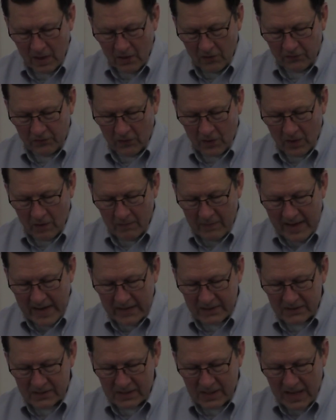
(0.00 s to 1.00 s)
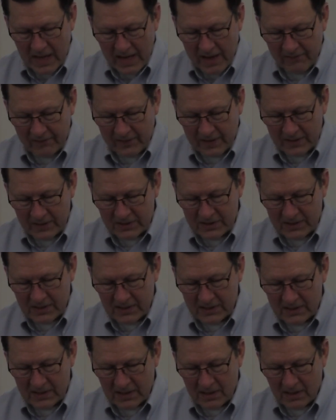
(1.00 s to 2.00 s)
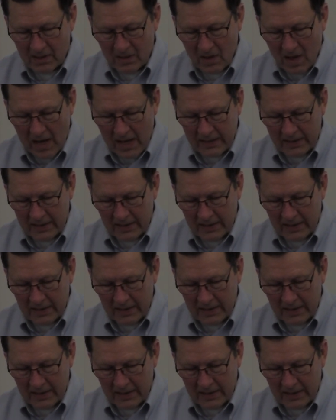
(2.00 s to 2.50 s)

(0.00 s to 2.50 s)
for a man's life consisteth not